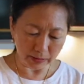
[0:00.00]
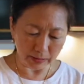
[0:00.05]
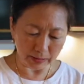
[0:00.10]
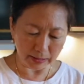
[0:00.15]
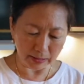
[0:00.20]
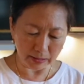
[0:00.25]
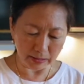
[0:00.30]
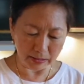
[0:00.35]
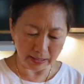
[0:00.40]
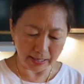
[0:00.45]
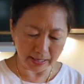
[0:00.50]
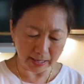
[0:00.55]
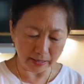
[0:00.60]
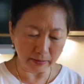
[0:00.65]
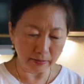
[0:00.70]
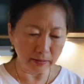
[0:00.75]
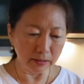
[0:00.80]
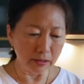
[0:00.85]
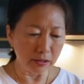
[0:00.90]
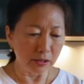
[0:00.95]
and
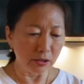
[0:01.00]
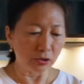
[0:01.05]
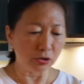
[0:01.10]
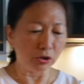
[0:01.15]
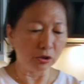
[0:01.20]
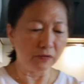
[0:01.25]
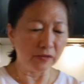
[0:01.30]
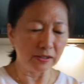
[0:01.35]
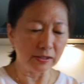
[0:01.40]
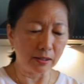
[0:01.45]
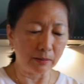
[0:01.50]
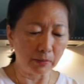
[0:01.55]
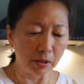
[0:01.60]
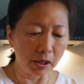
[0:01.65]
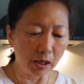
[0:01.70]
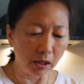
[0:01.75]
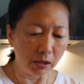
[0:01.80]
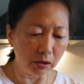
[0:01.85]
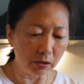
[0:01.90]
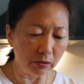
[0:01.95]
then to give it some
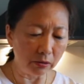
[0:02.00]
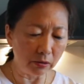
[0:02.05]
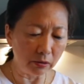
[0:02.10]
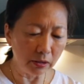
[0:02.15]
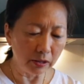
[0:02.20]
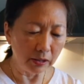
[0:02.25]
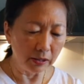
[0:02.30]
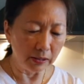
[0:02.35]
color,